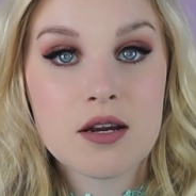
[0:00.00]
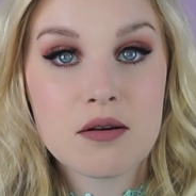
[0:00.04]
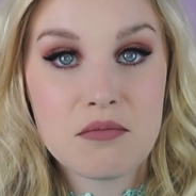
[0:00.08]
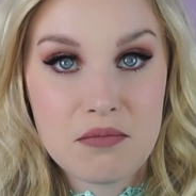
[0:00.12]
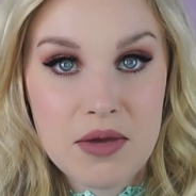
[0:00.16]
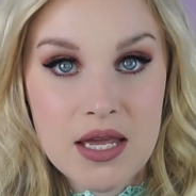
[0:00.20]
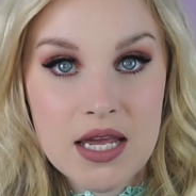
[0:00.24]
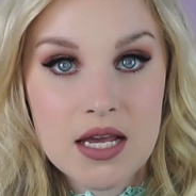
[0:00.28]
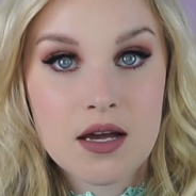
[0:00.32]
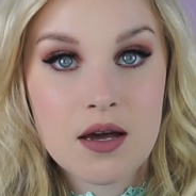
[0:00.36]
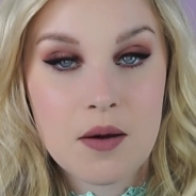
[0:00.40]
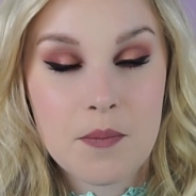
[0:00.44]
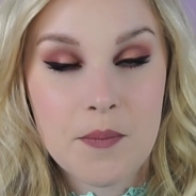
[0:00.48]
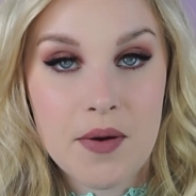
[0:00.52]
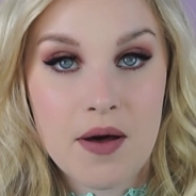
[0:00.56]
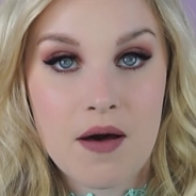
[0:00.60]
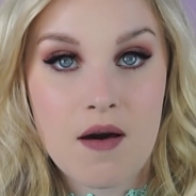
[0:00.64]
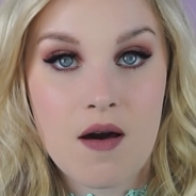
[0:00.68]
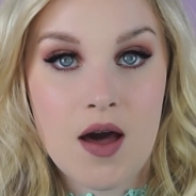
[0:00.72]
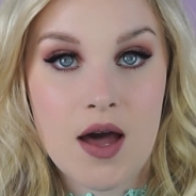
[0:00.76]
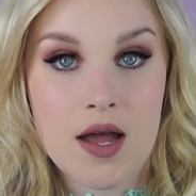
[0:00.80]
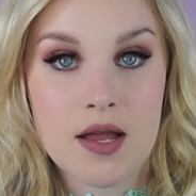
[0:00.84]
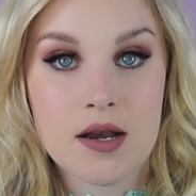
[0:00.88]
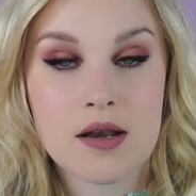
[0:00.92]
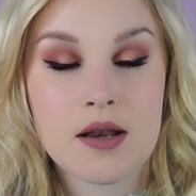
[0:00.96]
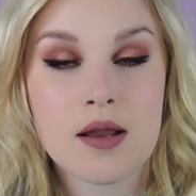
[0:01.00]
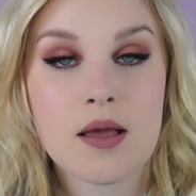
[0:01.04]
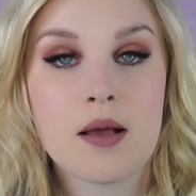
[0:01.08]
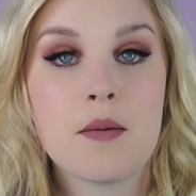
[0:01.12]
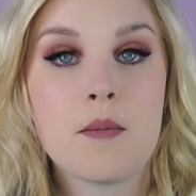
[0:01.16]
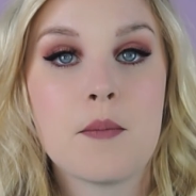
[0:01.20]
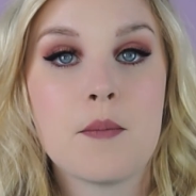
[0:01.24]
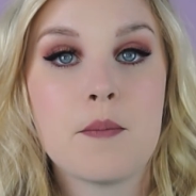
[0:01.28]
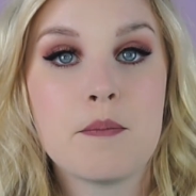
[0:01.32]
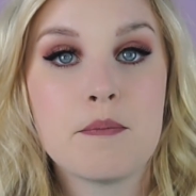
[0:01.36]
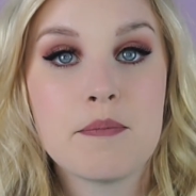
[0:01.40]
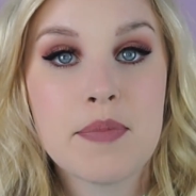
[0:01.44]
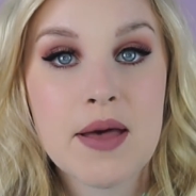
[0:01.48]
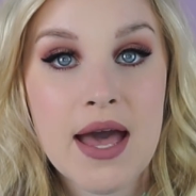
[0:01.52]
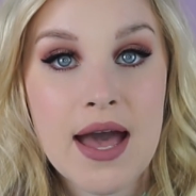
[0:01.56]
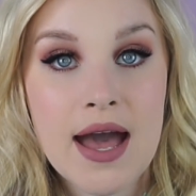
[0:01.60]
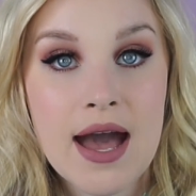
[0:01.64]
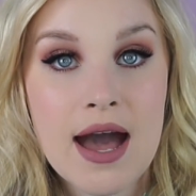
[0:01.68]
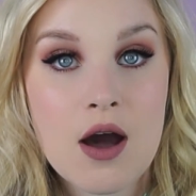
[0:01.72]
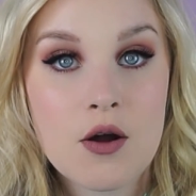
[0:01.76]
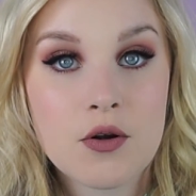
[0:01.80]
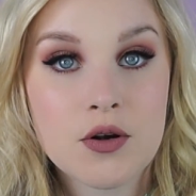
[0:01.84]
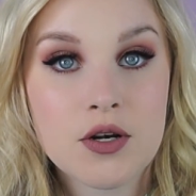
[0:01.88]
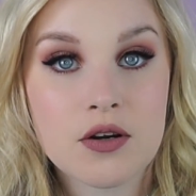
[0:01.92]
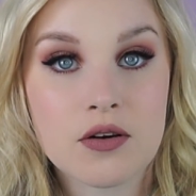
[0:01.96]
your makeup on,
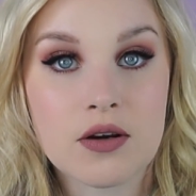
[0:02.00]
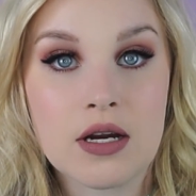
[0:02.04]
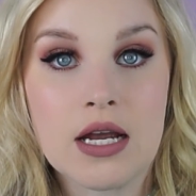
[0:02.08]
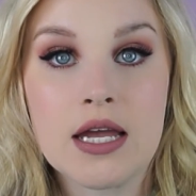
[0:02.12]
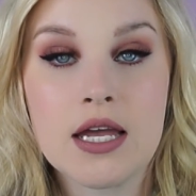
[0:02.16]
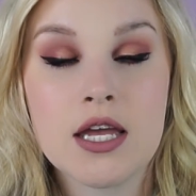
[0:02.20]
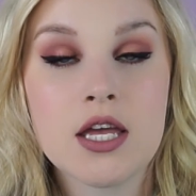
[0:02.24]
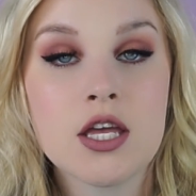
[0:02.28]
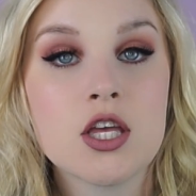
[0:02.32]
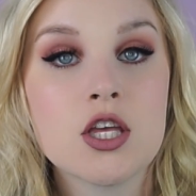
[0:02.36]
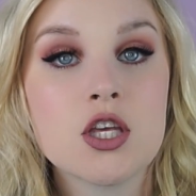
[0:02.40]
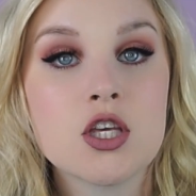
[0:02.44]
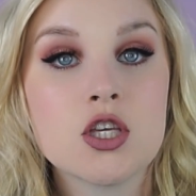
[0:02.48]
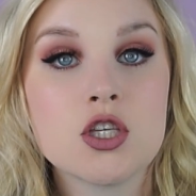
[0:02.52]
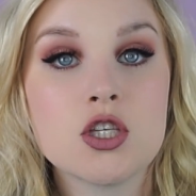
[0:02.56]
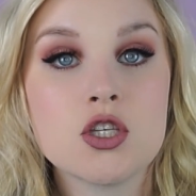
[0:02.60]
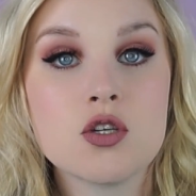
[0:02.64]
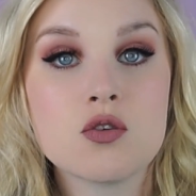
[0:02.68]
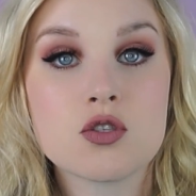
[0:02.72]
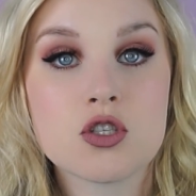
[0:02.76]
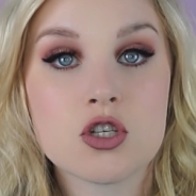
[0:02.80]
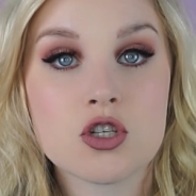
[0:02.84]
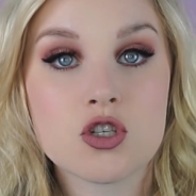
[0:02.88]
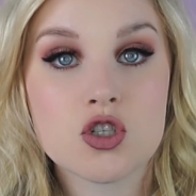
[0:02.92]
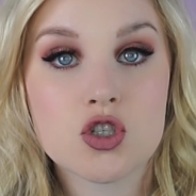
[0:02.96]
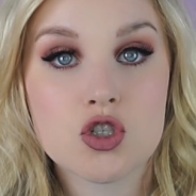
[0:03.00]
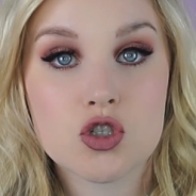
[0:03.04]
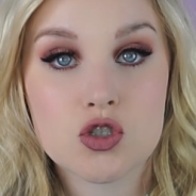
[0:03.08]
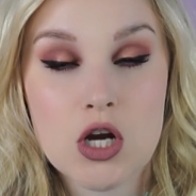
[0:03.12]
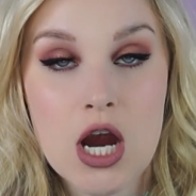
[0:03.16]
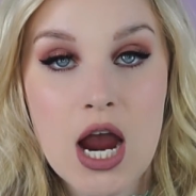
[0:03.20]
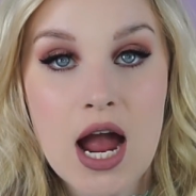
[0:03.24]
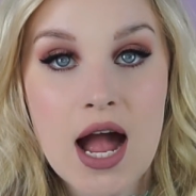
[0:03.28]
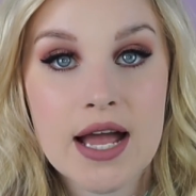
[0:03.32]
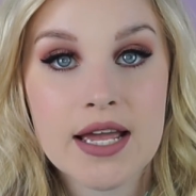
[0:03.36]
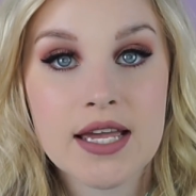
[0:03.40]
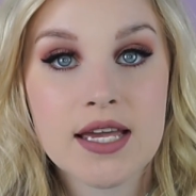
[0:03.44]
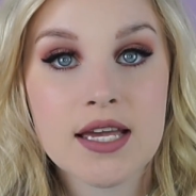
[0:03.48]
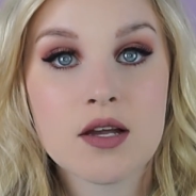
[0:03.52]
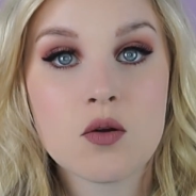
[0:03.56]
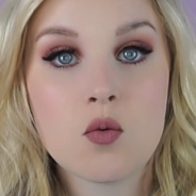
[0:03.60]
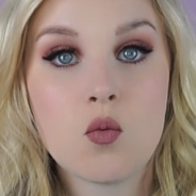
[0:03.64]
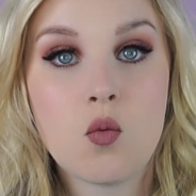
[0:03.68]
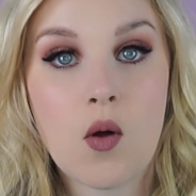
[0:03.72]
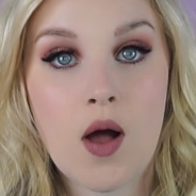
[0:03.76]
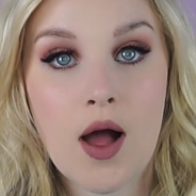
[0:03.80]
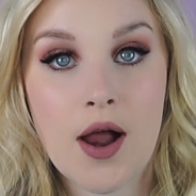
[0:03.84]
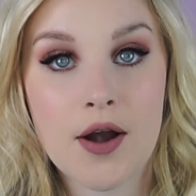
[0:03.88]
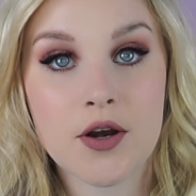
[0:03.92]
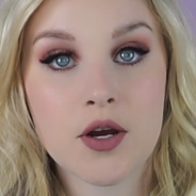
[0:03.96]
powder it, use a drying
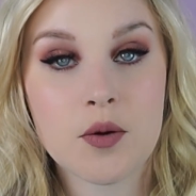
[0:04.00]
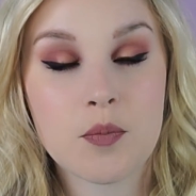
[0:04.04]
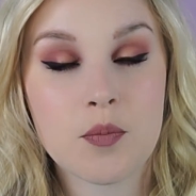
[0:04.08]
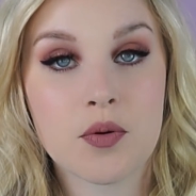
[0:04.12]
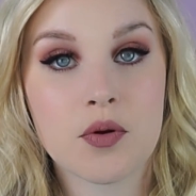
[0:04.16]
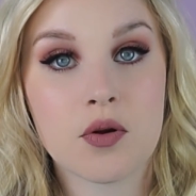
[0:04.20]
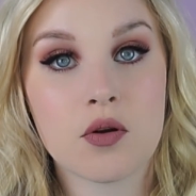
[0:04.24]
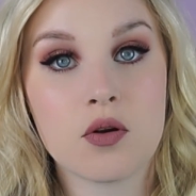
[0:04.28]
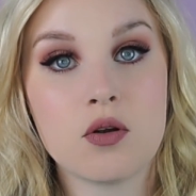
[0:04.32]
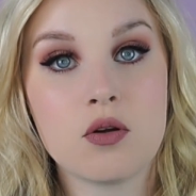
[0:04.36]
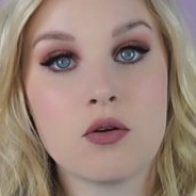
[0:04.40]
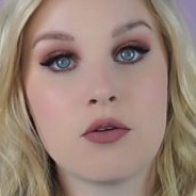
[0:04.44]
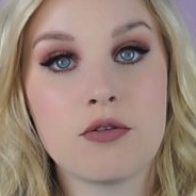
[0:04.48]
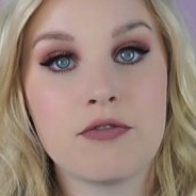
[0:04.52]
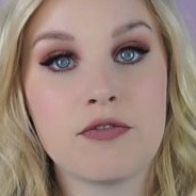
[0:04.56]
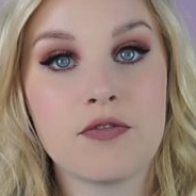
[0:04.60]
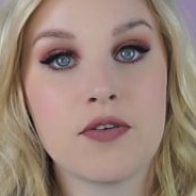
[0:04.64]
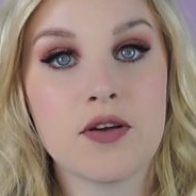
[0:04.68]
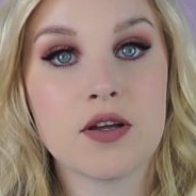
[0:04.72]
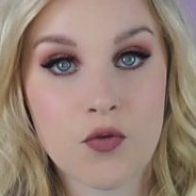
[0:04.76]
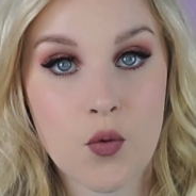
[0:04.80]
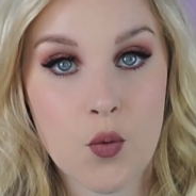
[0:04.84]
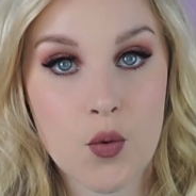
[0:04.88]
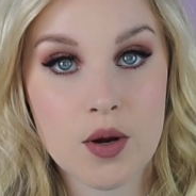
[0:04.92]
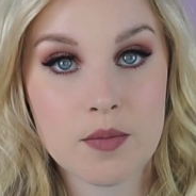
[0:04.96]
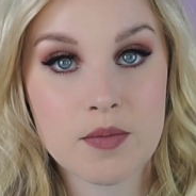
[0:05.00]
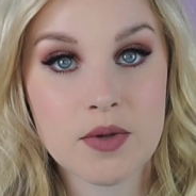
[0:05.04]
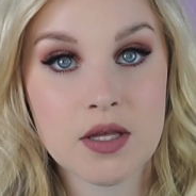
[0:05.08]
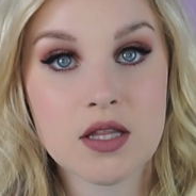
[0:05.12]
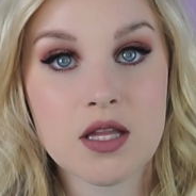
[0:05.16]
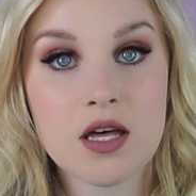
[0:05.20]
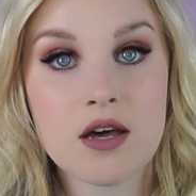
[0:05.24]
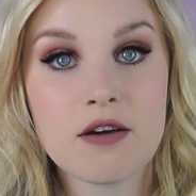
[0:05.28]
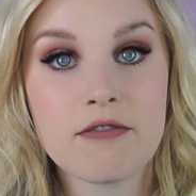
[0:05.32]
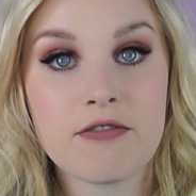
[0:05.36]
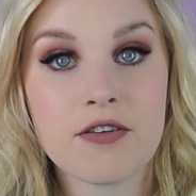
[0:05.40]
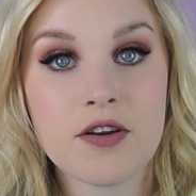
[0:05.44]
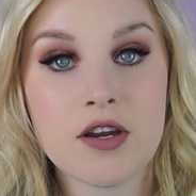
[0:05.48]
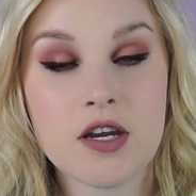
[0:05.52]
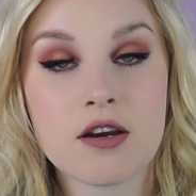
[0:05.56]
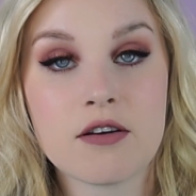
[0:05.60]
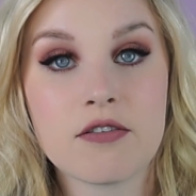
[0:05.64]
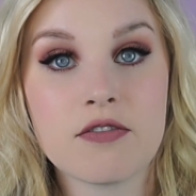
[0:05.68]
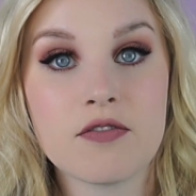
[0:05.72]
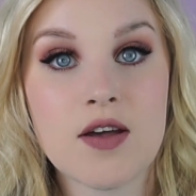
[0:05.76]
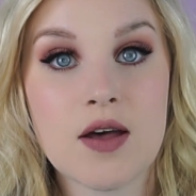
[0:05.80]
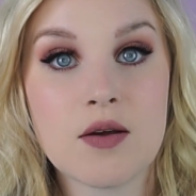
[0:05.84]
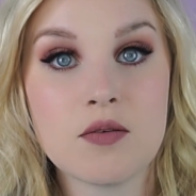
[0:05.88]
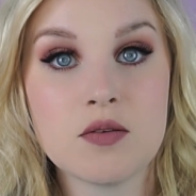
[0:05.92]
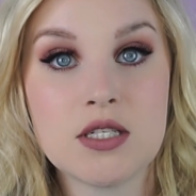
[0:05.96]
waterproof formula for your
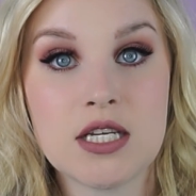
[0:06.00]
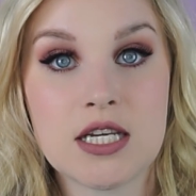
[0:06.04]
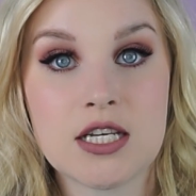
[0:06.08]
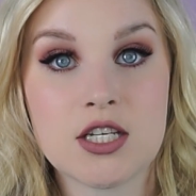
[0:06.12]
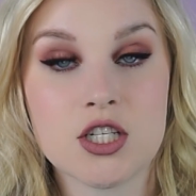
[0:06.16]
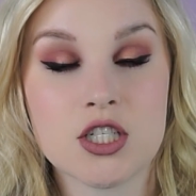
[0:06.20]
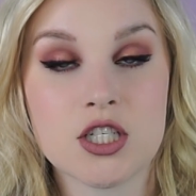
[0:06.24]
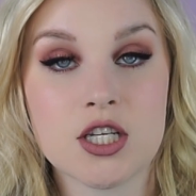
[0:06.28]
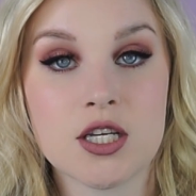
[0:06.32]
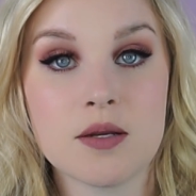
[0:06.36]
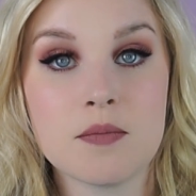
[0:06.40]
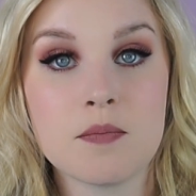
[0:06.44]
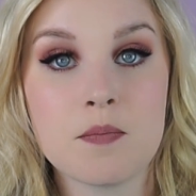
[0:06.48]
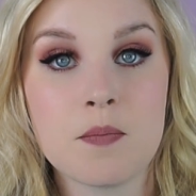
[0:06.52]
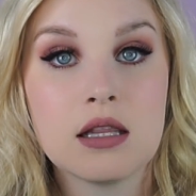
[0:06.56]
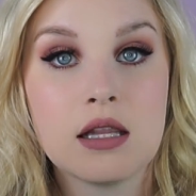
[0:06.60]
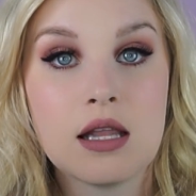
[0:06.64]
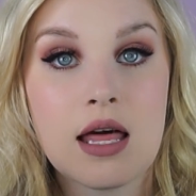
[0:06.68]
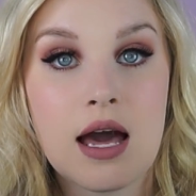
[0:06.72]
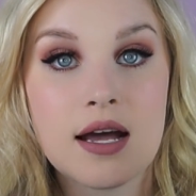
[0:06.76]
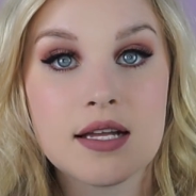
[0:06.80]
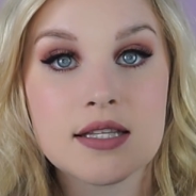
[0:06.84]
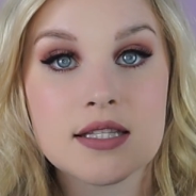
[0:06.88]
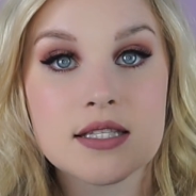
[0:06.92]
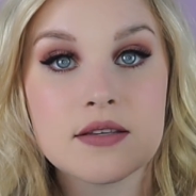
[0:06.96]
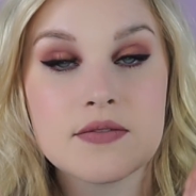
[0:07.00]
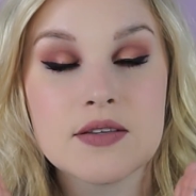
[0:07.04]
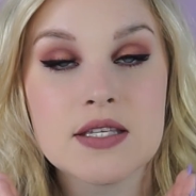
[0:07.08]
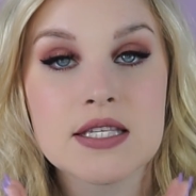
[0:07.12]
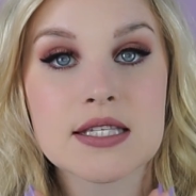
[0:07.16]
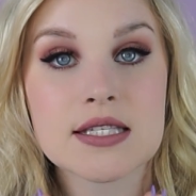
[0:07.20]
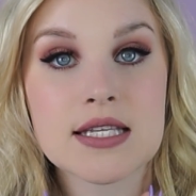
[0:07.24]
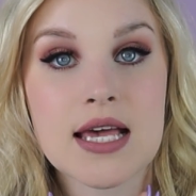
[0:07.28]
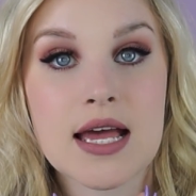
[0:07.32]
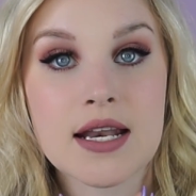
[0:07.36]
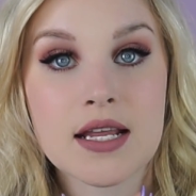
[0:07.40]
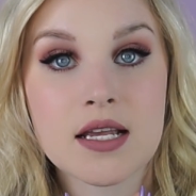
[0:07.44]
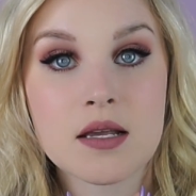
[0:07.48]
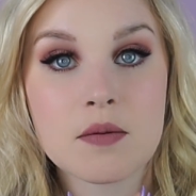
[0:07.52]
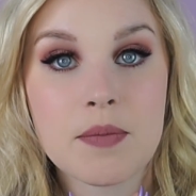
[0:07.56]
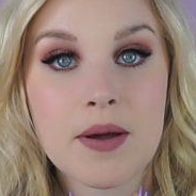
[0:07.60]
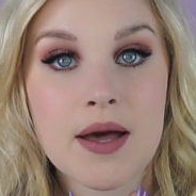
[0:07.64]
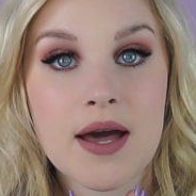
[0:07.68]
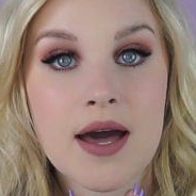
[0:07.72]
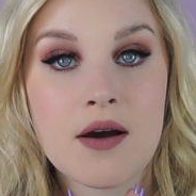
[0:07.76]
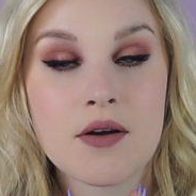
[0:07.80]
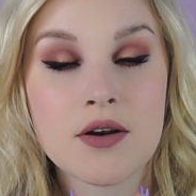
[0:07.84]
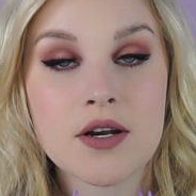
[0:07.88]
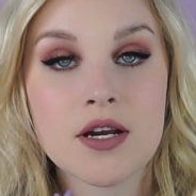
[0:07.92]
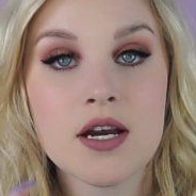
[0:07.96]
foundation, lots of setting
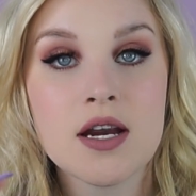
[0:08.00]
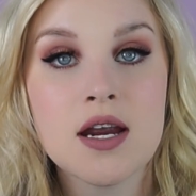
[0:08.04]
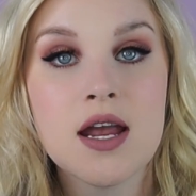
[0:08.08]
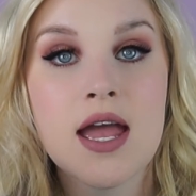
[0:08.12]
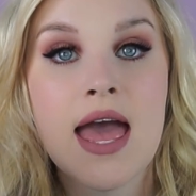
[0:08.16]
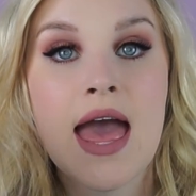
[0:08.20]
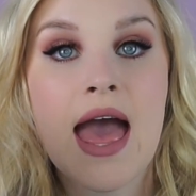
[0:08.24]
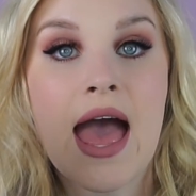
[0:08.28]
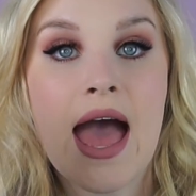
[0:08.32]
powder,